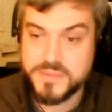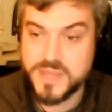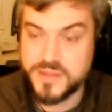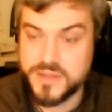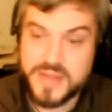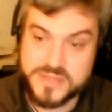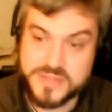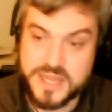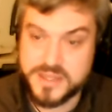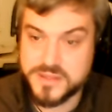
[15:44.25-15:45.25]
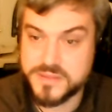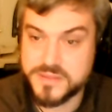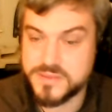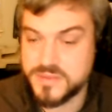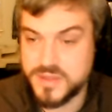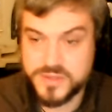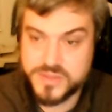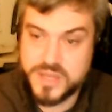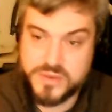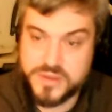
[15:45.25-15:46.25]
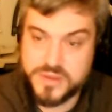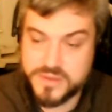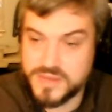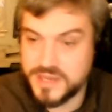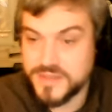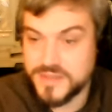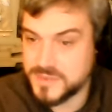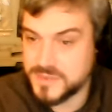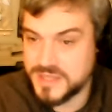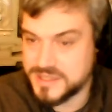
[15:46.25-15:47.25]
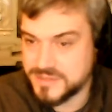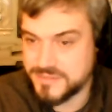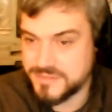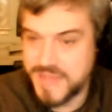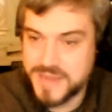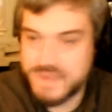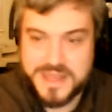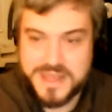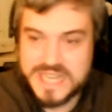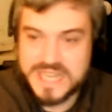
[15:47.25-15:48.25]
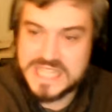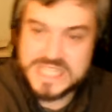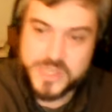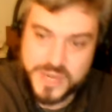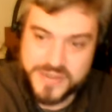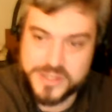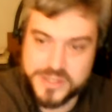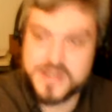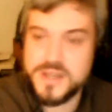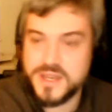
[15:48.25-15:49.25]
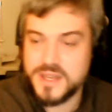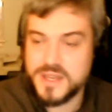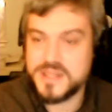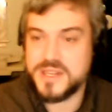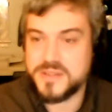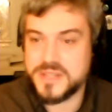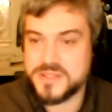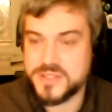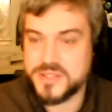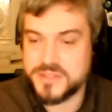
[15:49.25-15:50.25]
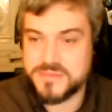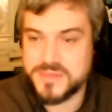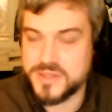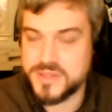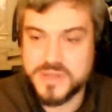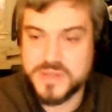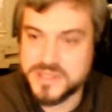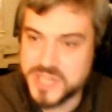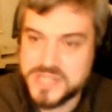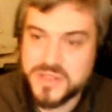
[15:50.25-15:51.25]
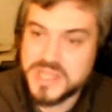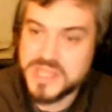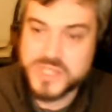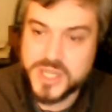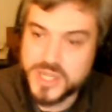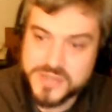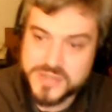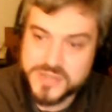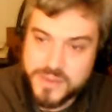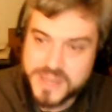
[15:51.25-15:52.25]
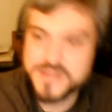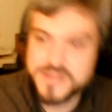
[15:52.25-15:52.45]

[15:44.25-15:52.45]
The downside is just like with any investment that isn't backed by the FDIC or whatever, there's always the chance that things could go sideways.